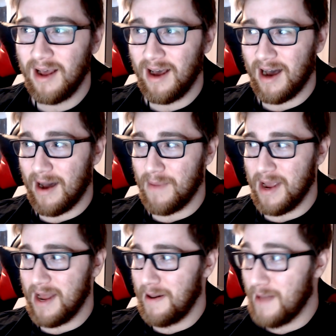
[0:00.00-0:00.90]

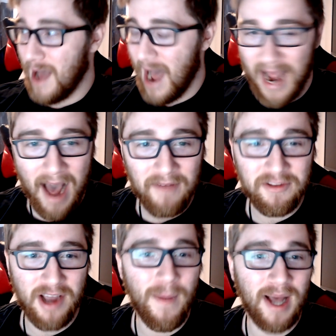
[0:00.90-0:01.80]
And I have
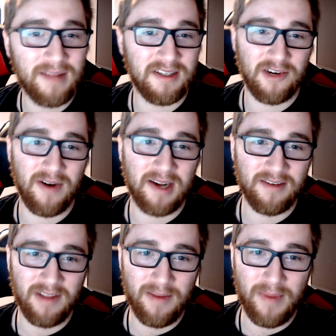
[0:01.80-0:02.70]
to come at this
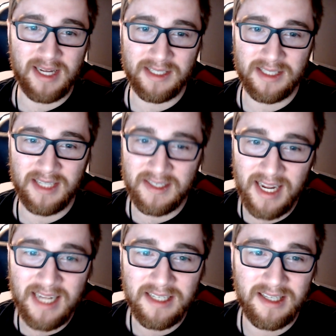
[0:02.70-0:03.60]
aggressively because this
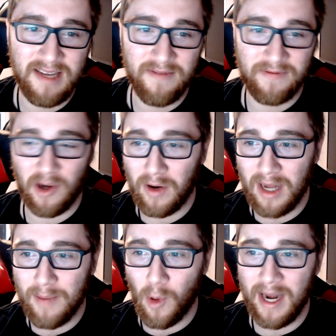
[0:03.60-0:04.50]
is the
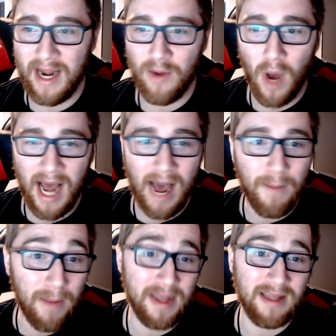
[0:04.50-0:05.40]
turning point in why I
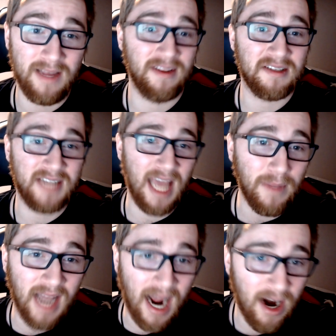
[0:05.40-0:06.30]
might be leaving this game
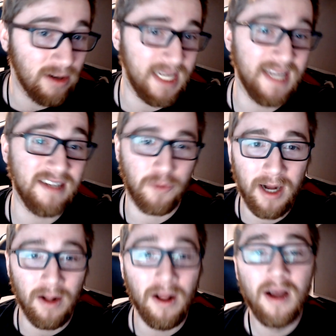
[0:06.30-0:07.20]
entirely as
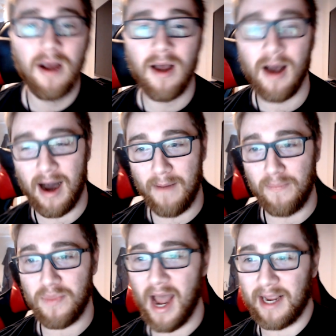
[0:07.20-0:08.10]
well.
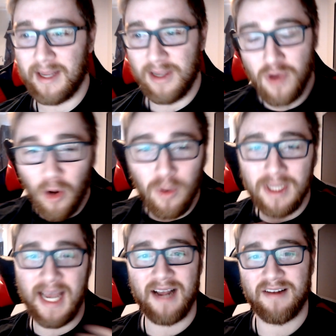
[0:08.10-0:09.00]
You can only
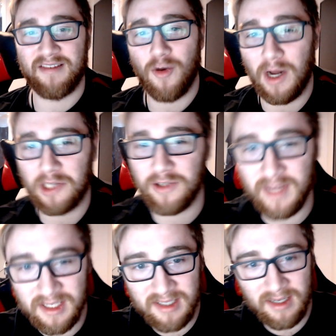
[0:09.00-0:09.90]
take so much of
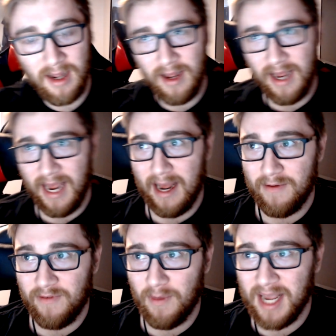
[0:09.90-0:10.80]
this.
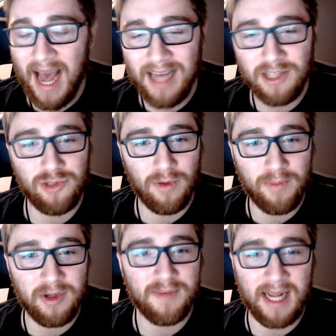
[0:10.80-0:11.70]
And from a casual
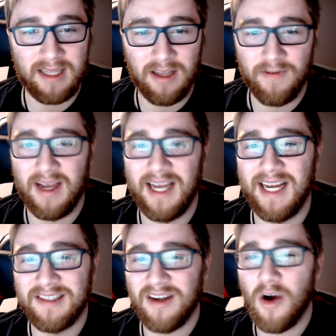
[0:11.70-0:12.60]
perspective,
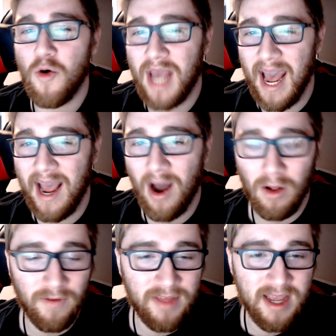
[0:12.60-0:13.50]
it's okay.
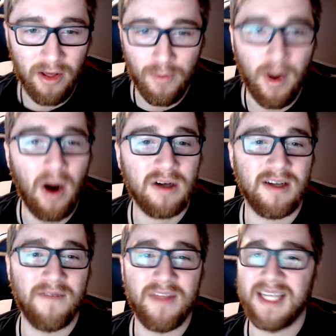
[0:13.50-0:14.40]
All of the other parts
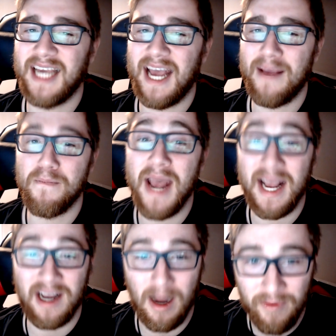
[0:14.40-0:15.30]
of the game
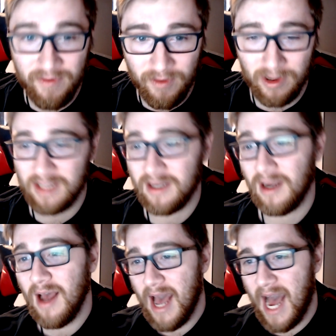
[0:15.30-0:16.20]
make up for it.
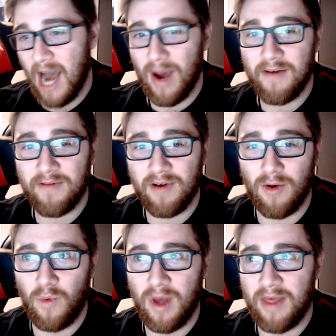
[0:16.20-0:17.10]
However,
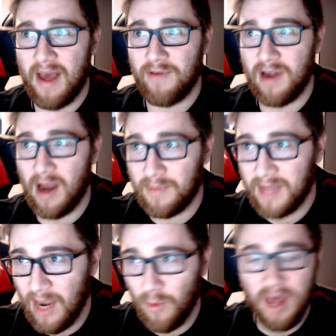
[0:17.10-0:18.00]
with every
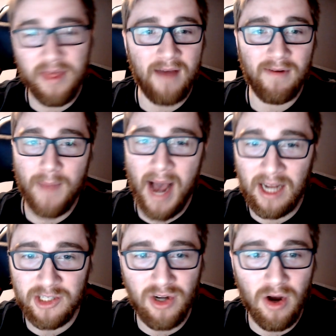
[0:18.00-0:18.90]
update, with every
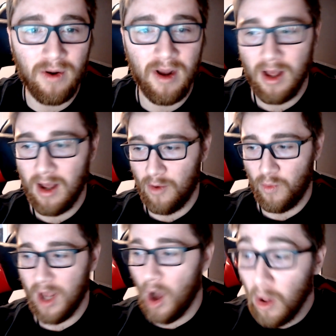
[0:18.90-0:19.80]
patch note,
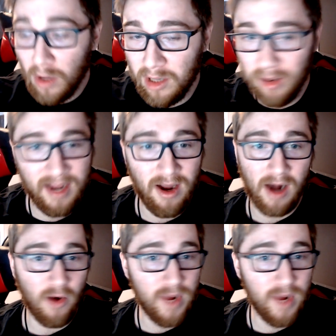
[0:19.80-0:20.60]
we all click on it.